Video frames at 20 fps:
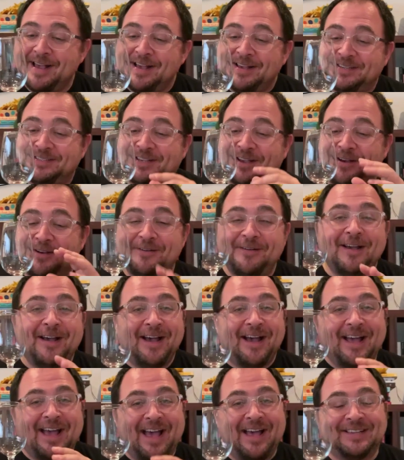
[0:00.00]
So
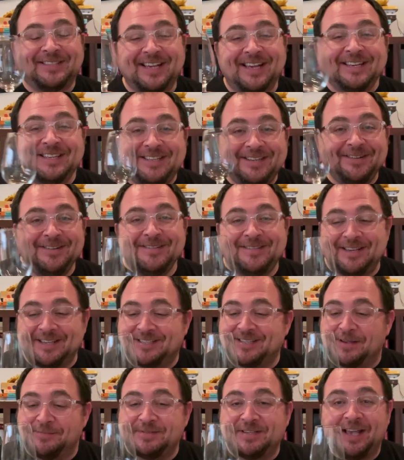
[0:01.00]
as I do
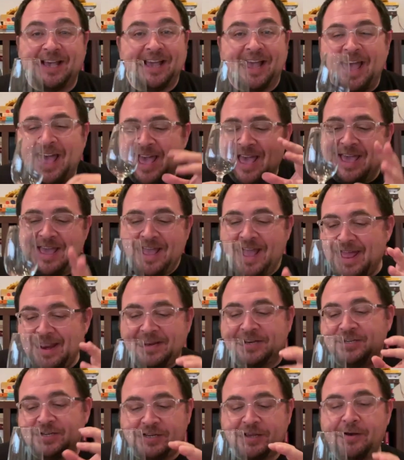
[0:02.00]
this, I'm saying, hey,
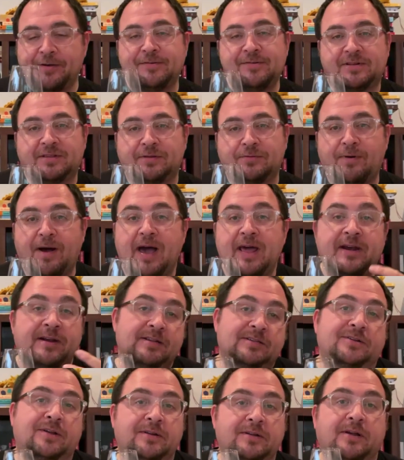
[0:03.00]
energy, go into the wine, and
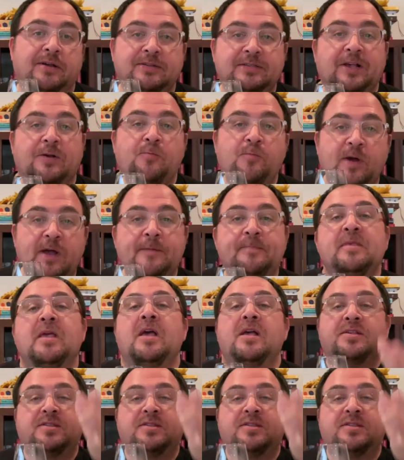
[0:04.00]
it's got to go somewhere,